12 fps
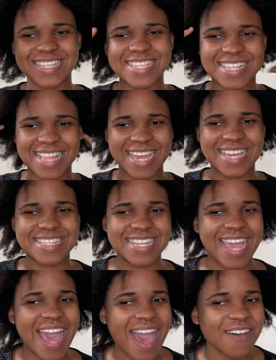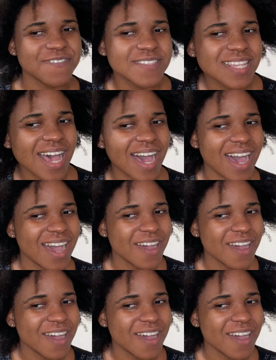this is like the after